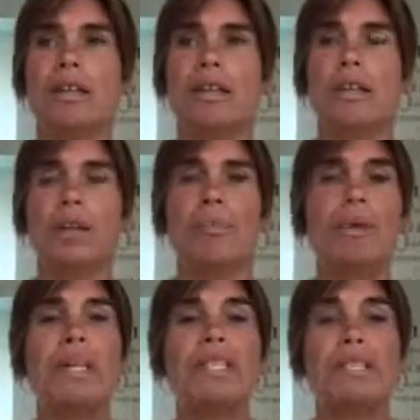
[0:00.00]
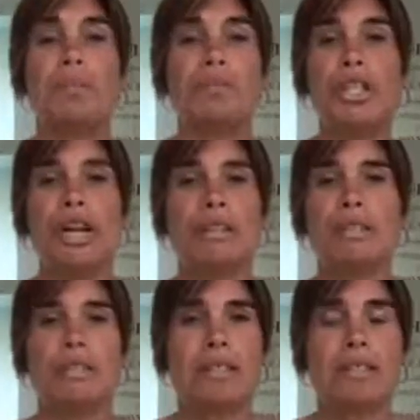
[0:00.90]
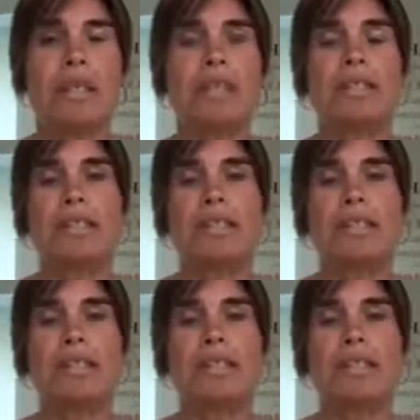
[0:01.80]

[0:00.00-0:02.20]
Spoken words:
you know, been subjected to this